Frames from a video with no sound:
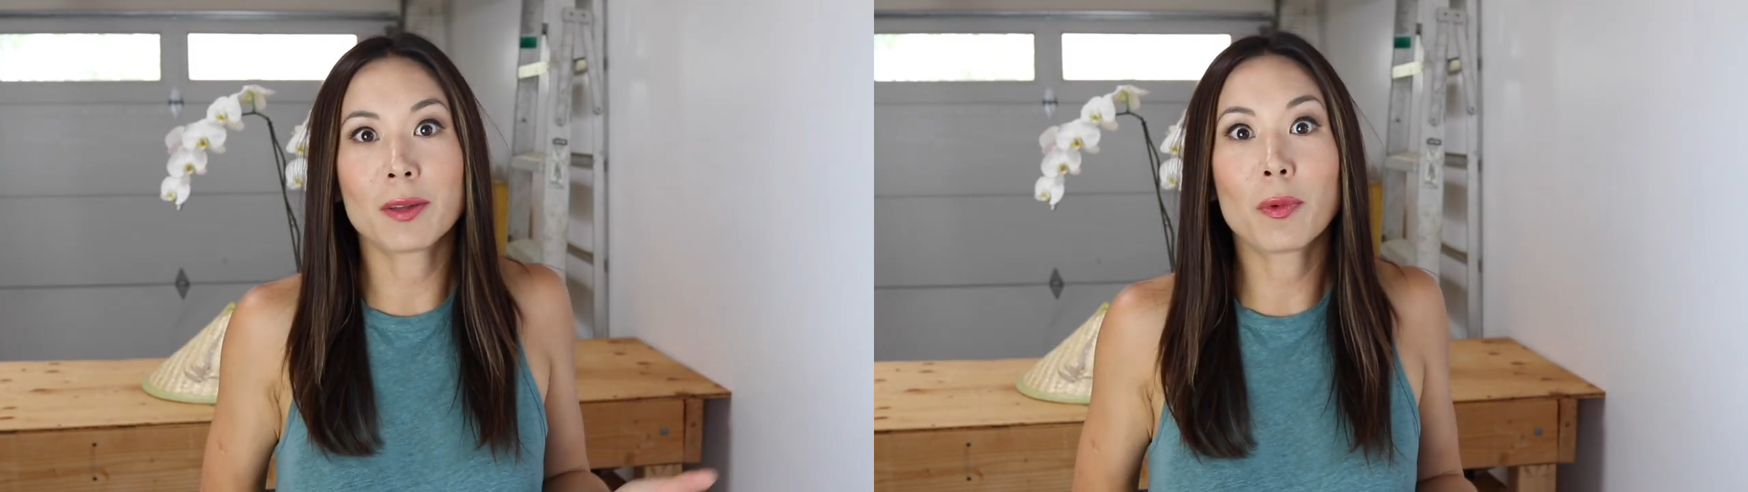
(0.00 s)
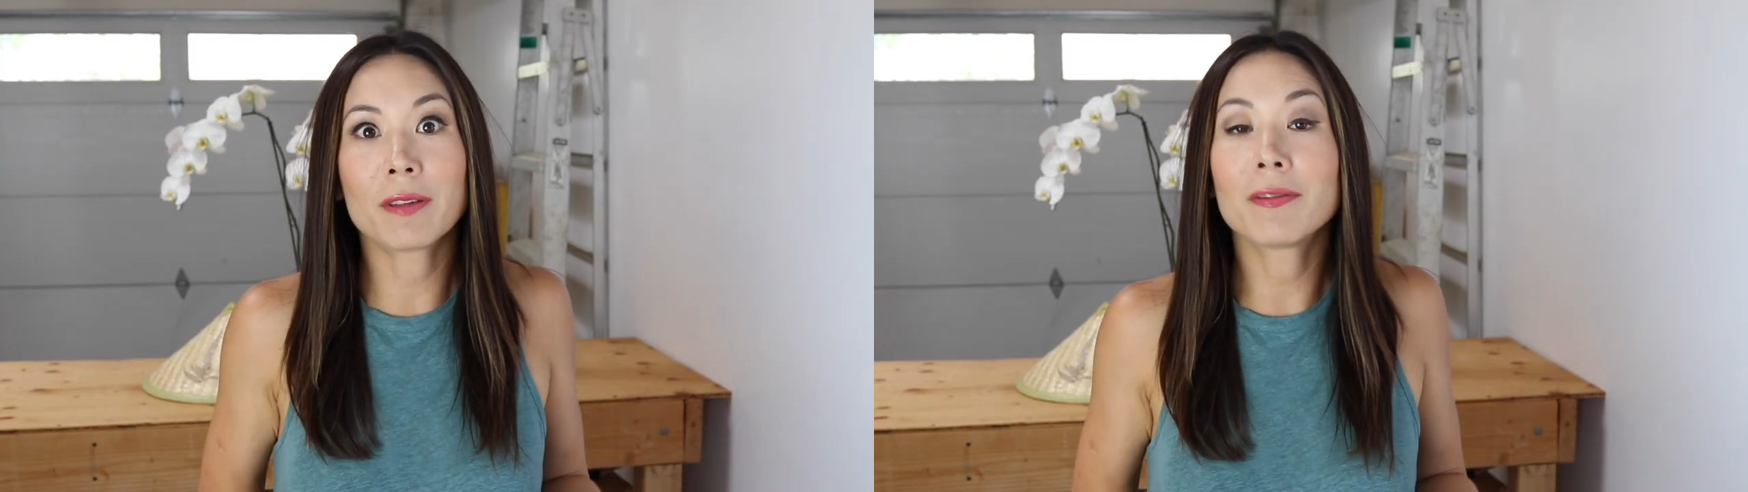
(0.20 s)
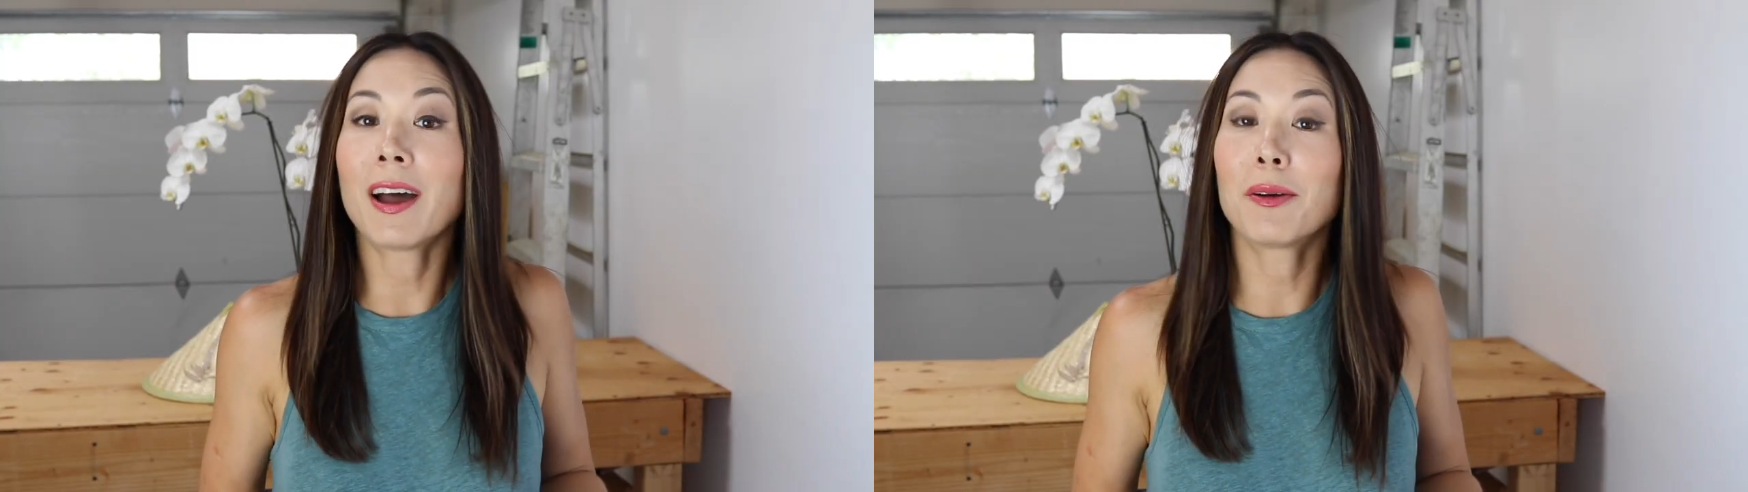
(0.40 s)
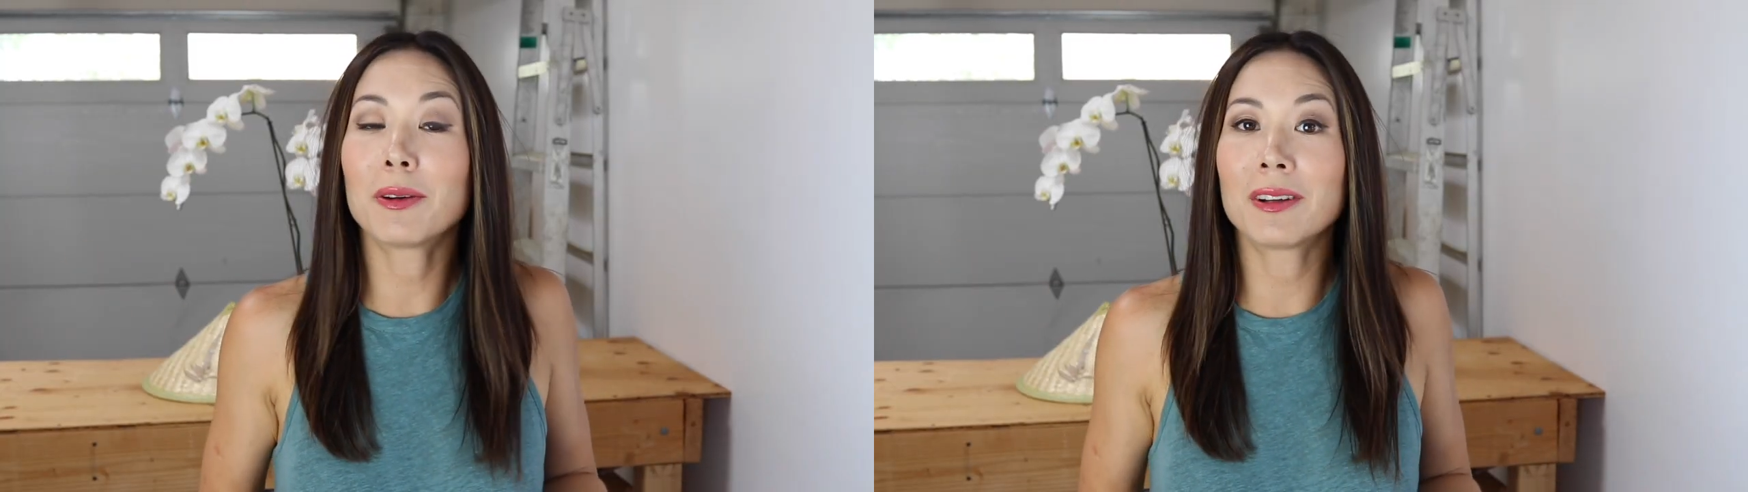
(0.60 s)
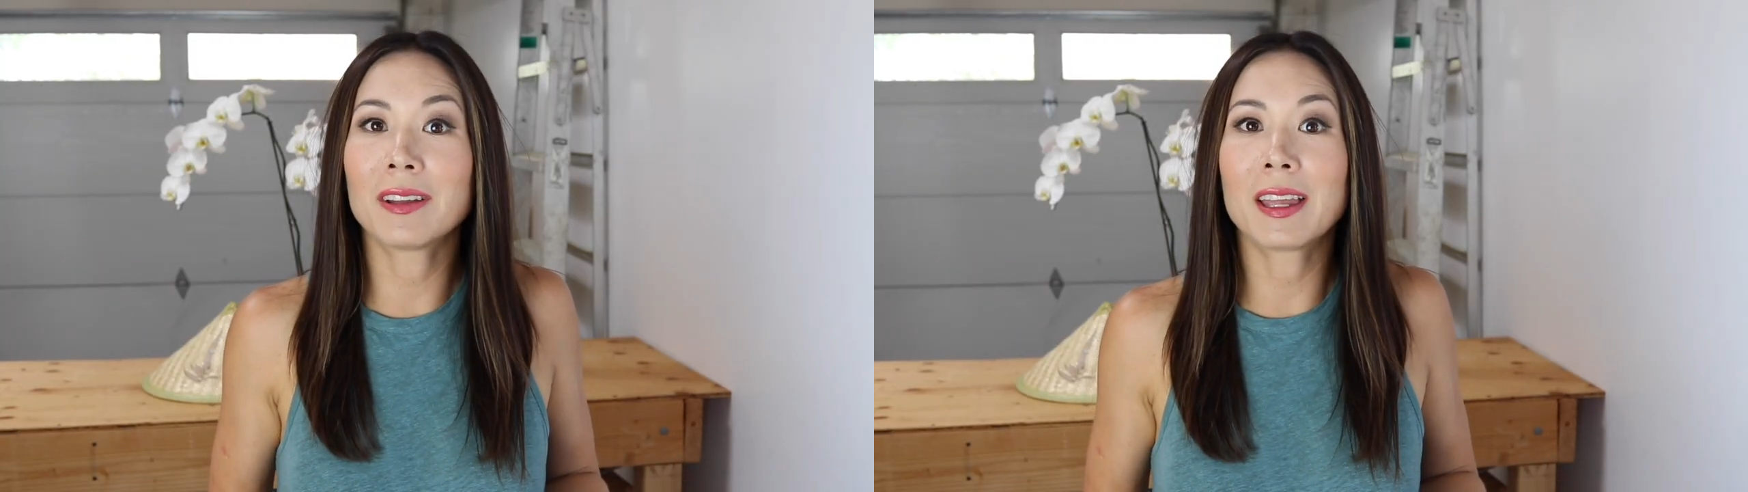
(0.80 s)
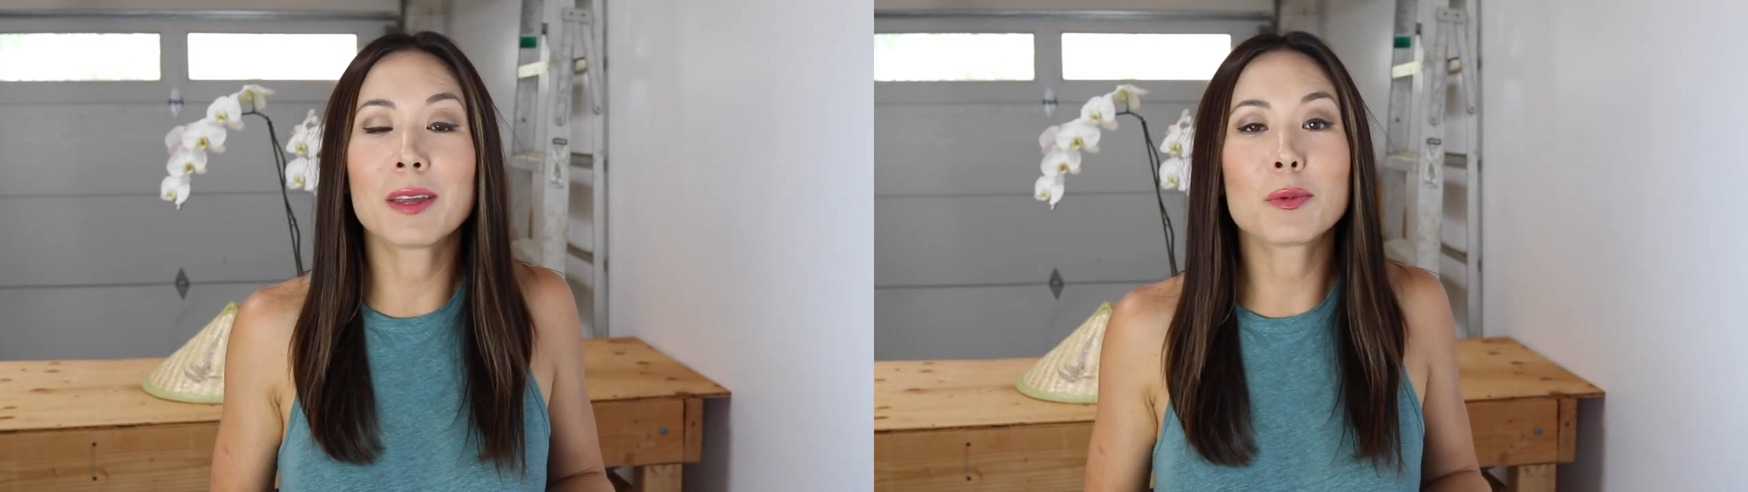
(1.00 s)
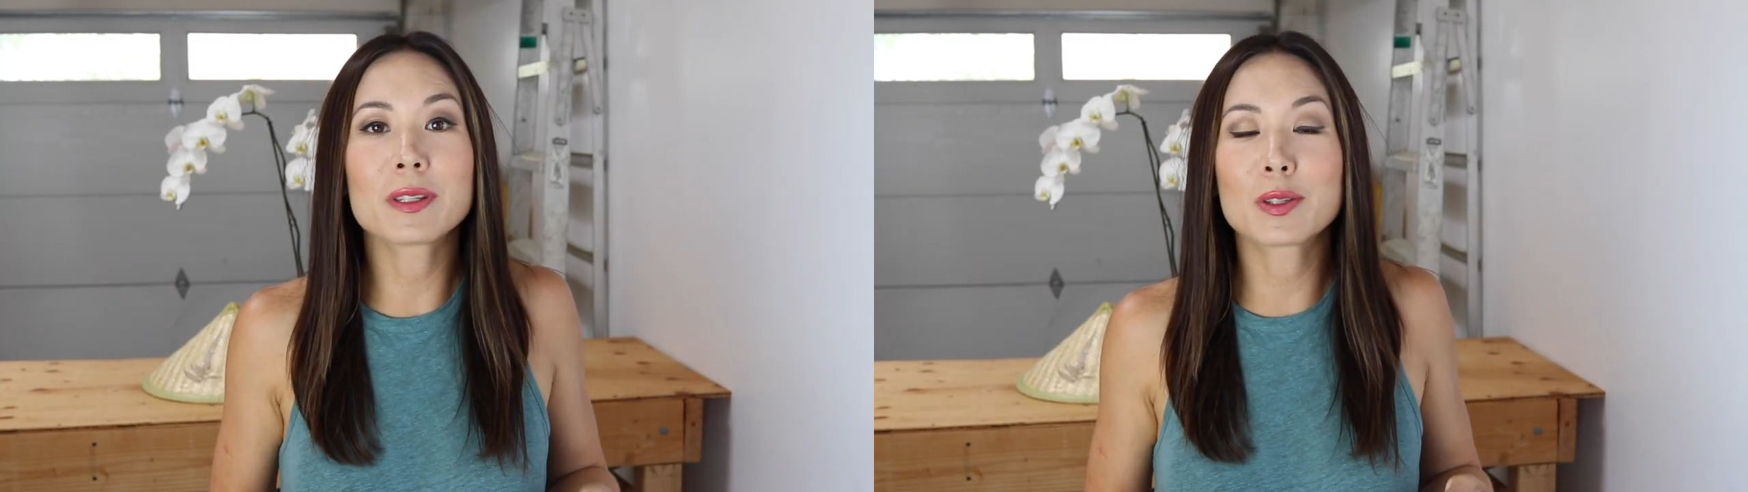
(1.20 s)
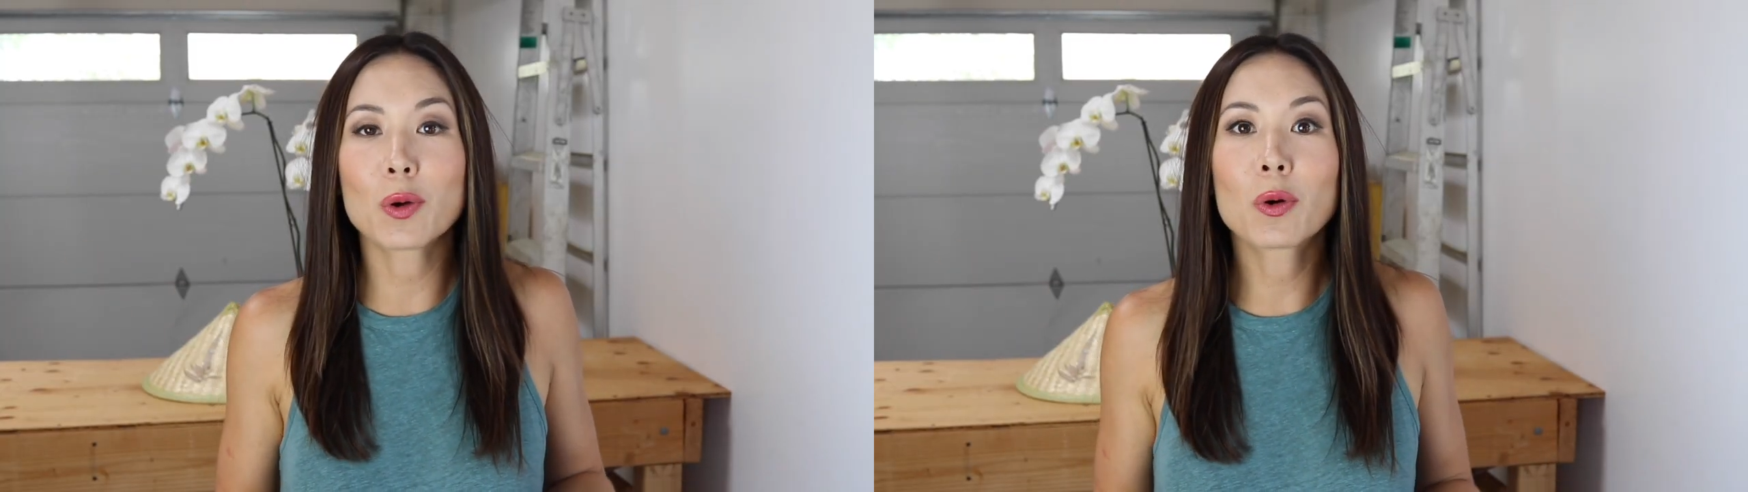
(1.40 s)
and it went viral, and it
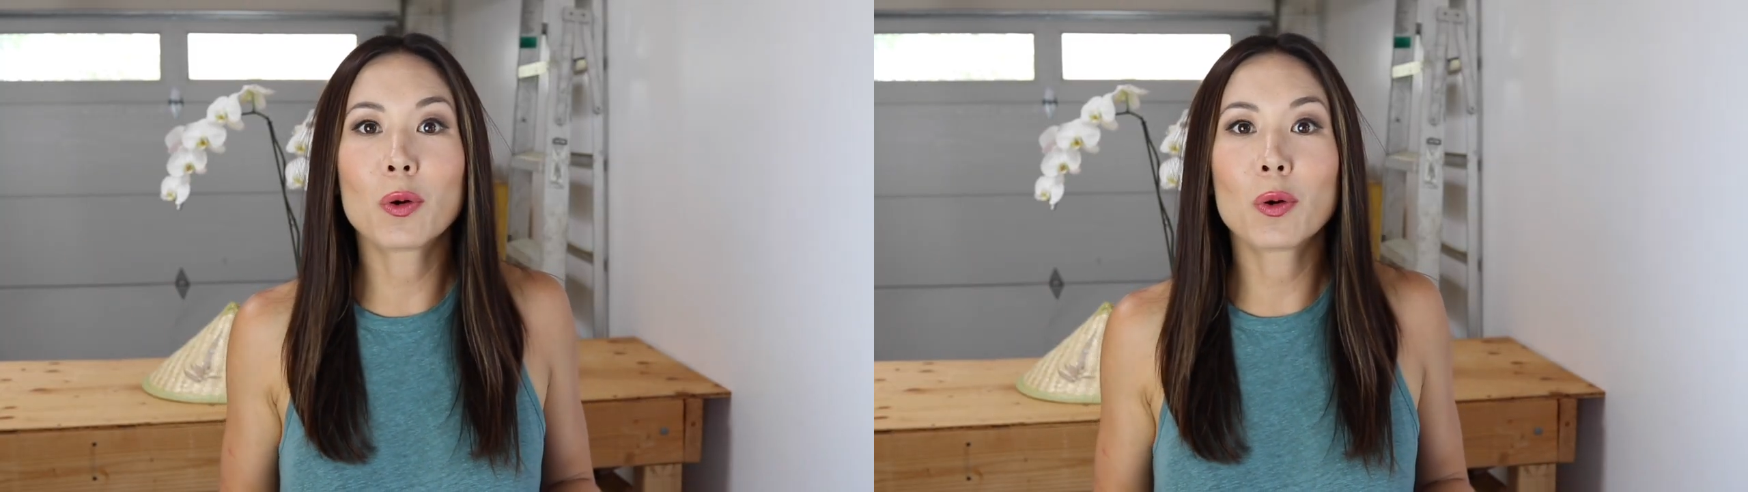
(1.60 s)
was so